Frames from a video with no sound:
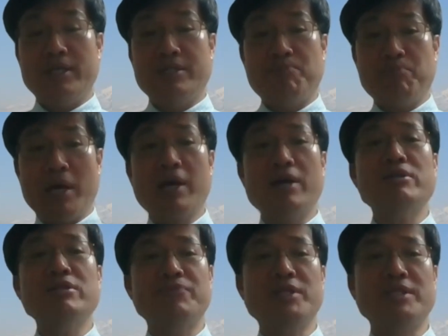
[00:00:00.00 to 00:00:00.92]
is a
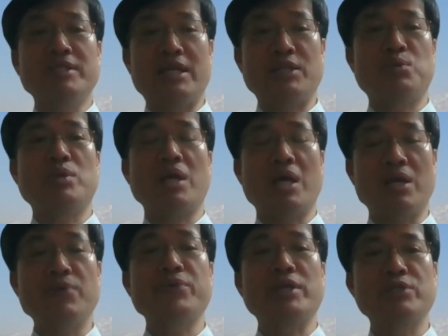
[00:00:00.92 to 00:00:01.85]
part of this national
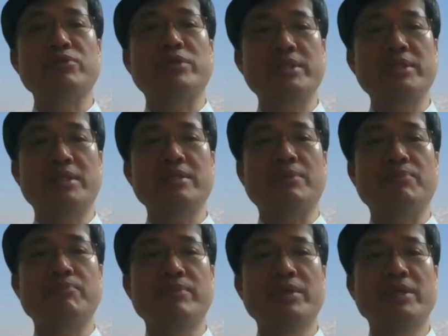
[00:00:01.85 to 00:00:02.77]
health insurance system.